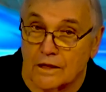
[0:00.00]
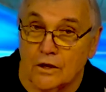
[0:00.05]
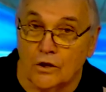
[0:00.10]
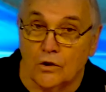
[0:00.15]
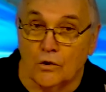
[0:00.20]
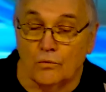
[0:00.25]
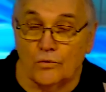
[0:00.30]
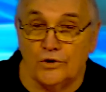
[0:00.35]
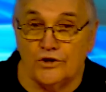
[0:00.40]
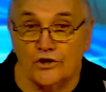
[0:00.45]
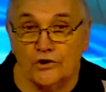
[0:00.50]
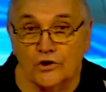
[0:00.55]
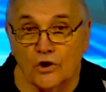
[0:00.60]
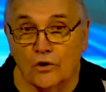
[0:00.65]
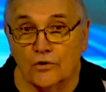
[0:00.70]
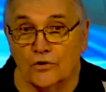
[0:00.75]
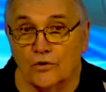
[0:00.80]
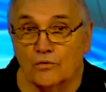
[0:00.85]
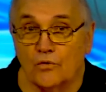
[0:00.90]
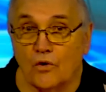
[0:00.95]
When you go to
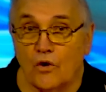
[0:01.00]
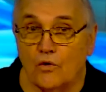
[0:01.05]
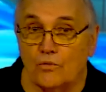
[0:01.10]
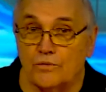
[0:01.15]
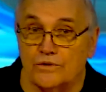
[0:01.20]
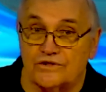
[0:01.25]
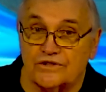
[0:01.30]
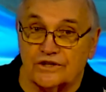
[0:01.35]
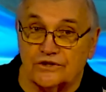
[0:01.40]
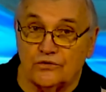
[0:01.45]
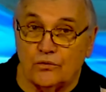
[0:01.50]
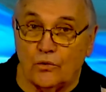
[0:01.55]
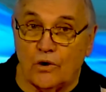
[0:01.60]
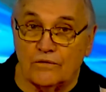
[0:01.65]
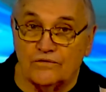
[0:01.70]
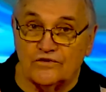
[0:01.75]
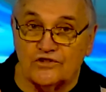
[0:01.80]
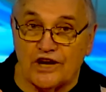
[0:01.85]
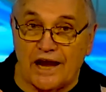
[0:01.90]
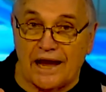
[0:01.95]
Romans, the 12th
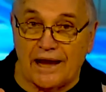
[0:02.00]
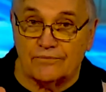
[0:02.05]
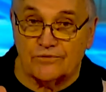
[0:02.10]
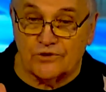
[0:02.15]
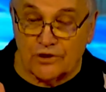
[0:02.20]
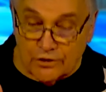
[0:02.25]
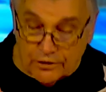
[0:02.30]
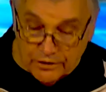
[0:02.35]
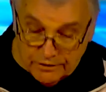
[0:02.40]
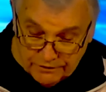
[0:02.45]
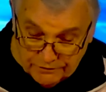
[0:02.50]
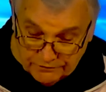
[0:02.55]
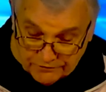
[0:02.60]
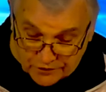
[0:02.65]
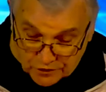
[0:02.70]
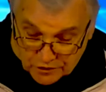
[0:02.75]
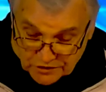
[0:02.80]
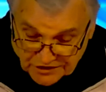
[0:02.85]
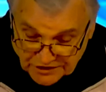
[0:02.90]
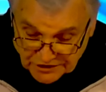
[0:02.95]
chapter,
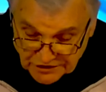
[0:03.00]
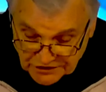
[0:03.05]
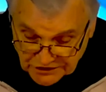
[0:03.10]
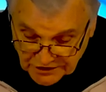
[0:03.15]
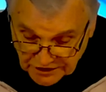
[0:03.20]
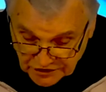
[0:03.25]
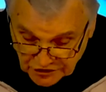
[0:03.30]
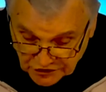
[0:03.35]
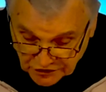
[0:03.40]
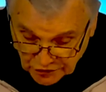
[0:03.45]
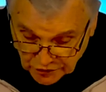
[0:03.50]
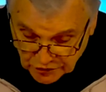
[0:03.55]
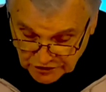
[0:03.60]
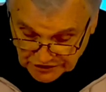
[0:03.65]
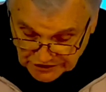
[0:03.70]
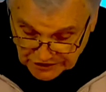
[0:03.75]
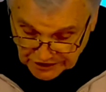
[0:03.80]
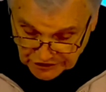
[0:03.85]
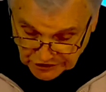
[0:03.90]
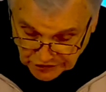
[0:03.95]
verses 6 through,
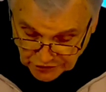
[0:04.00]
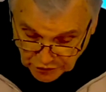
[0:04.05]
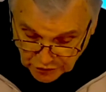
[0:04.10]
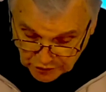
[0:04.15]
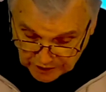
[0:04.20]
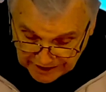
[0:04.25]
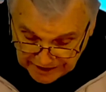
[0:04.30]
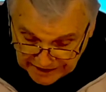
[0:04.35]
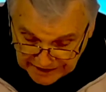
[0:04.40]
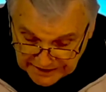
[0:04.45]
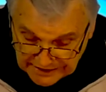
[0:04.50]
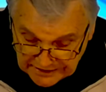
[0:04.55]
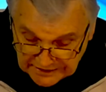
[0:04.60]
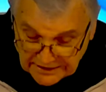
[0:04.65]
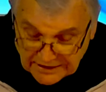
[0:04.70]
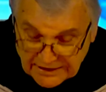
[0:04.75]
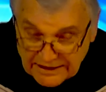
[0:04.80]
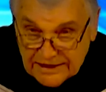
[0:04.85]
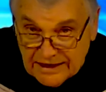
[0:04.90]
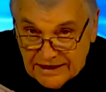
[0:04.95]
6 through 8,
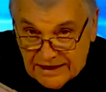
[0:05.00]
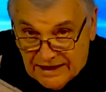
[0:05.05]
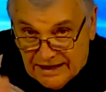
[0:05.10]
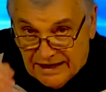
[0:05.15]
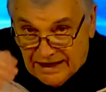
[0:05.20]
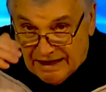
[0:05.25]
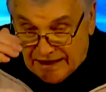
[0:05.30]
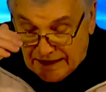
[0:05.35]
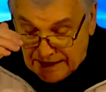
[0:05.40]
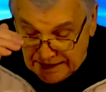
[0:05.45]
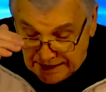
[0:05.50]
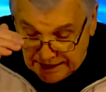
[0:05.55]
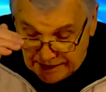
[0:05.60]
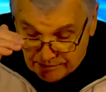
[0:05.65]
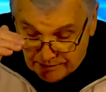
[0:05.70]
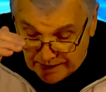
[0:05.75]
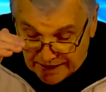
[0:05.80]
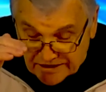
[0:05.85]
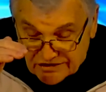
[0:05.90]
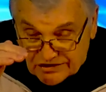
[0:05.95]
he
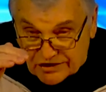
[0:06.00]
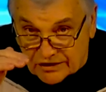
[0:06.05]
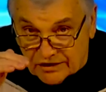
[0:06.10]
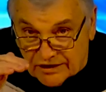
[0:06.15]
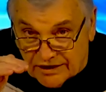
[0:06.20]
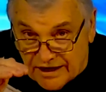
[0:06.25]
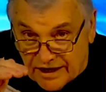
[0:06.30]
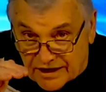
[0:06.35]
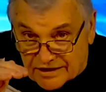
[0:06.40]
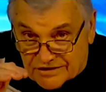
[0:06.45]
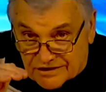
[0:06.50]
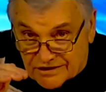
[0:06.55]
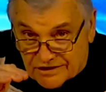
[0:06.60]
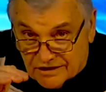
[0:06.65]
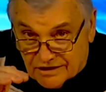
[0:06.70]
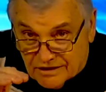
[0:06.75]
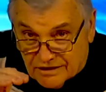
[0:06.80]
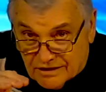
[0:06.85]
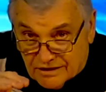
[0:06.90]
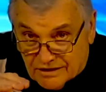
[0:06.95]
makes a list.
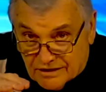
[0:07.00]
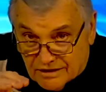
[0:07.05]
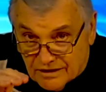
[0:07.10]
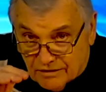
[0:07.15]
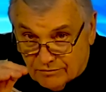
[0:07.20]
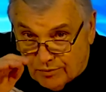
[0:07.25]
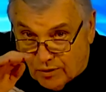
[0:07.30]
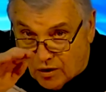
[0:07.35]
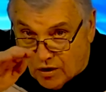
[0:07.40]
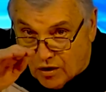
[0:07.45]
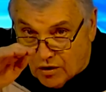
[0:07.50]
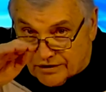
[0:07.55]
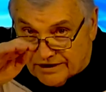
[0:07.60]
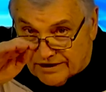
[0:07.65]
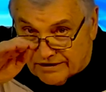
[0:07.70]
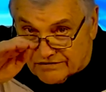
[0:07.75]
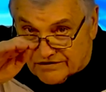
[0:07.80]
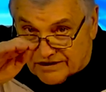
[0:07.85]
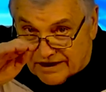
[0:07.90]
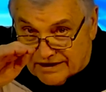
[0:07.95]
Paul
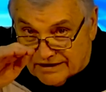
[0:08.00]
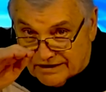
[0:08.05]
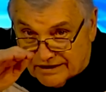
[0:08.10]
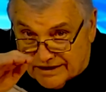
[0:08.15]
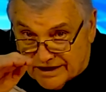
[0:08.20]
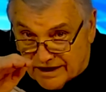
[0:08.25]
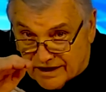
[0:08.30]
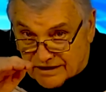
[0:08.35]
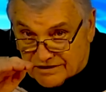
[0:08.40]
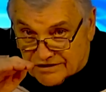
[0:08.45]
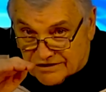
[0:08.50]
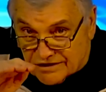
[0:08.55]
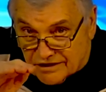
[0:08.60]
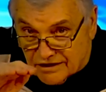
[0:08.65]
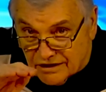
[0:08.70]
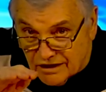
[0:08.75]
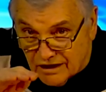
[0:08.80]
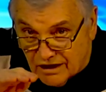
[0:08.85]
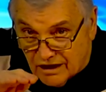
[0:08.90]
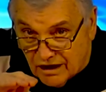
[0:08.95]
gives a list
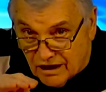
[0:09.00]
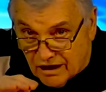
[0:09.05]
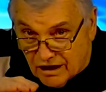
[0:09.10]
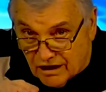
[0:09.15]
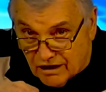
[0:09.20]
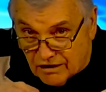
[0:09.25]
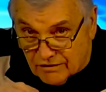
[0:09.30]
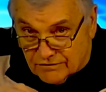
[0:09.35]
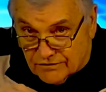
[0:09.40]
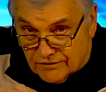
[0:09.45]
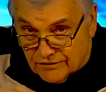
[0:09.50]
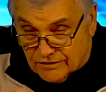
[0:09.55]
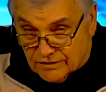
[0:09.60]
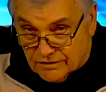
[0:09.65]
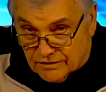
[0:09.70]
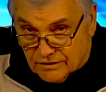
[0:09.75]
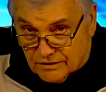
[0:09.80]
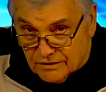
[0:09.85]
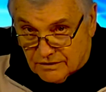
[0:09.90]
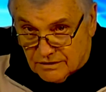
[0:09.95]
of
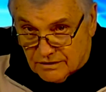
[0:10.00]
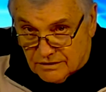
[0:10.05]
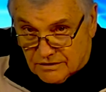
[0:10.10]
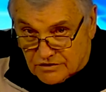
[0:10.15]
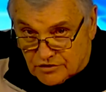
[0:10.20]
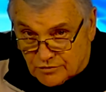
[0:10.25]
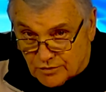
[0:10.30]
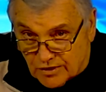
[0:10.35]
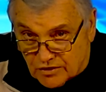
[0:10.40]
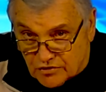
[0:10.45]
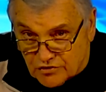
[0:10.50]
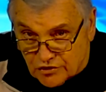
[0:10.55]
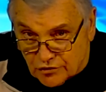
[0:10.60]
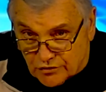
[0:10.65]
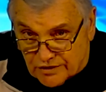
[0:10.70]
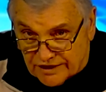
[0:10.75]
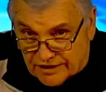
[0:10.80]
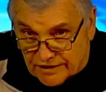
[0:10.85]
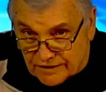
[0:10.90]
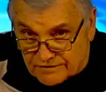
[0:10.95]
spiritual
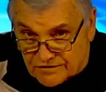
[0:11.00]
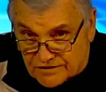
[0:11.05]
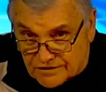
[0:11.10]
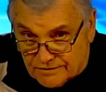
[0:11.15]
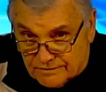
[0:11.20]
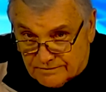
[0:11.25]
gifts.